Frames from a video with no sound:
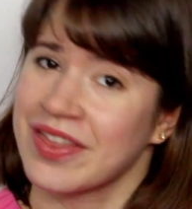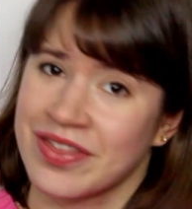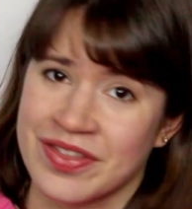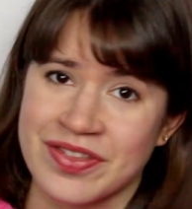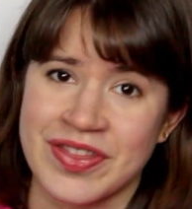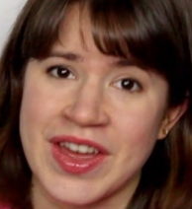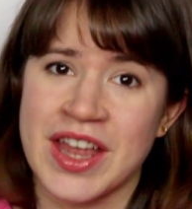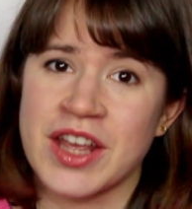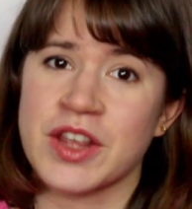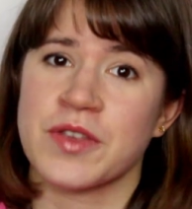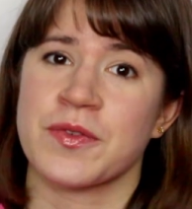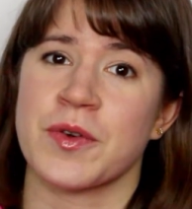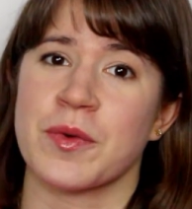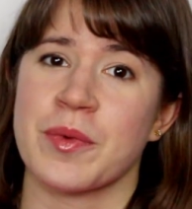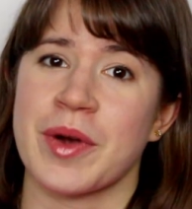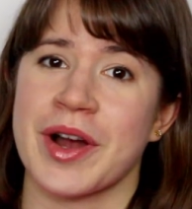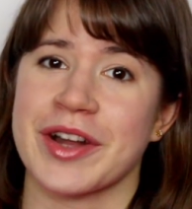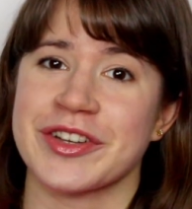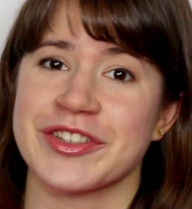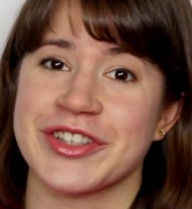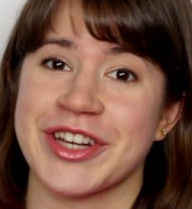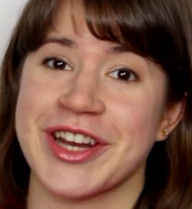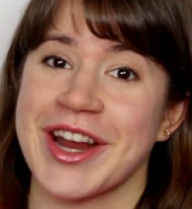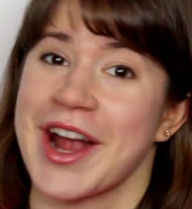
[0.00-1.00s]
Thanks for
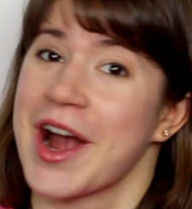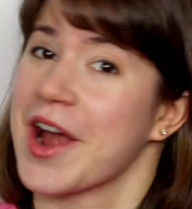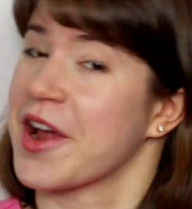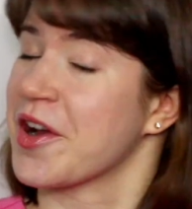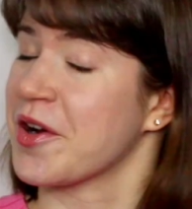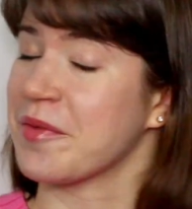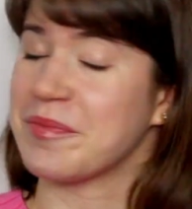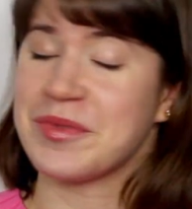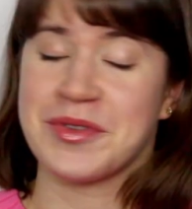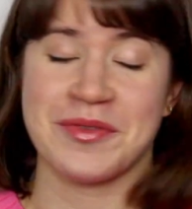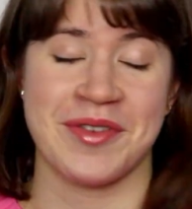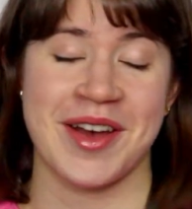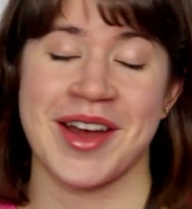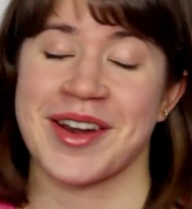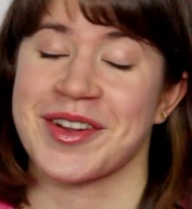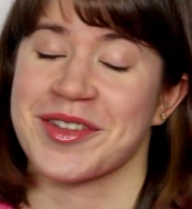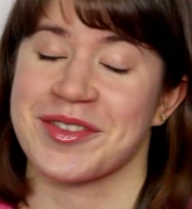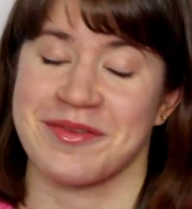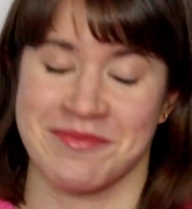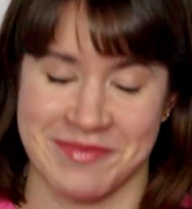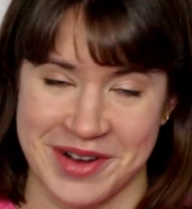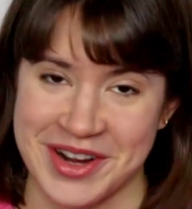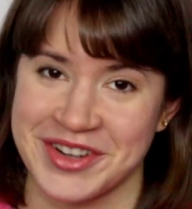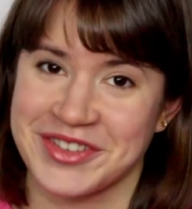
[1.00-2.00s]
watching. I hope you've had
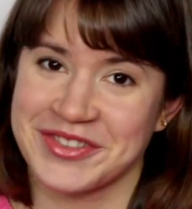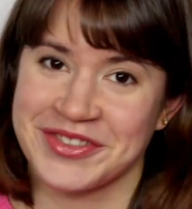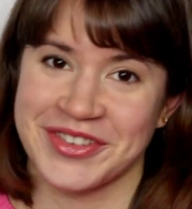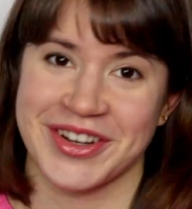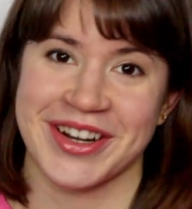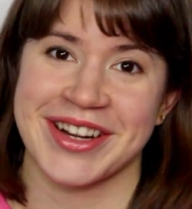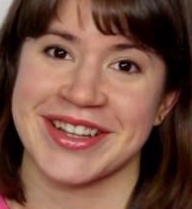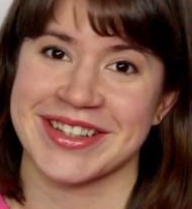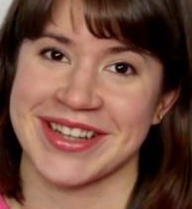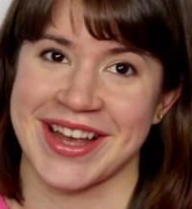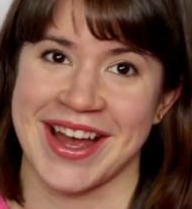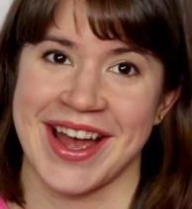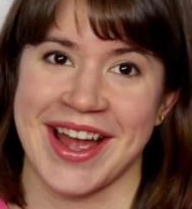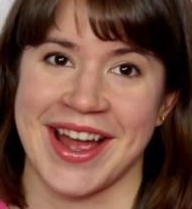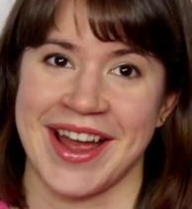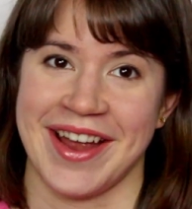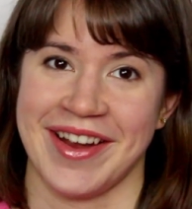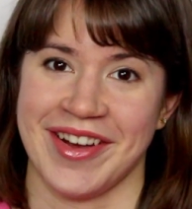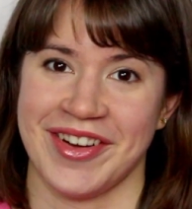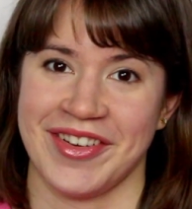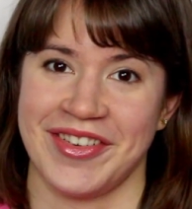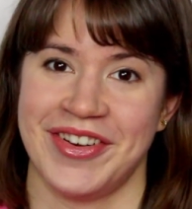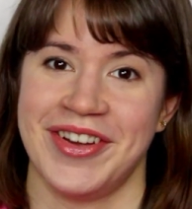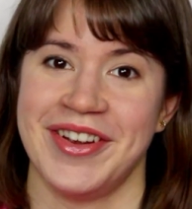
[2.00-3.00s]
as much fun as I
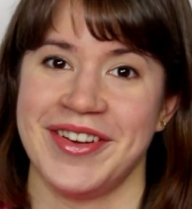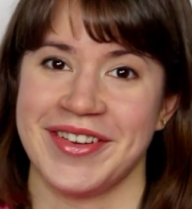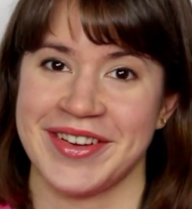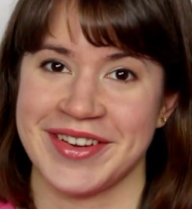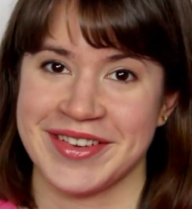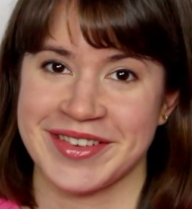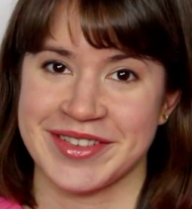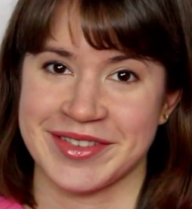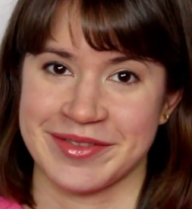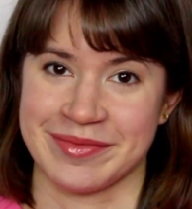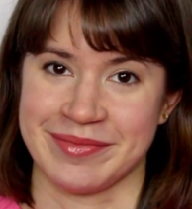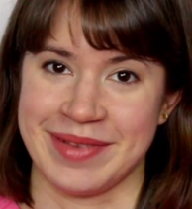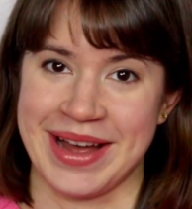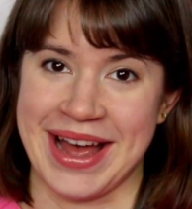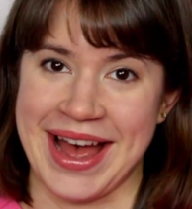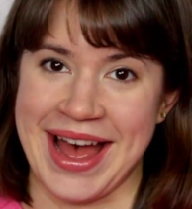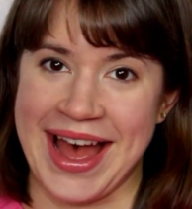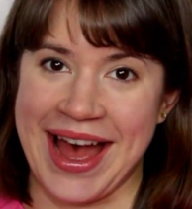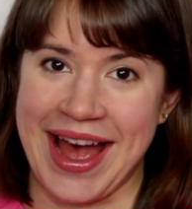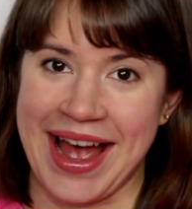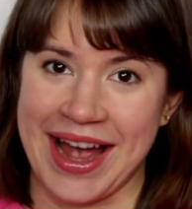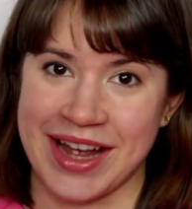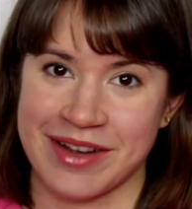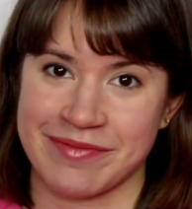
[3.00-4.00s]
have. Bye.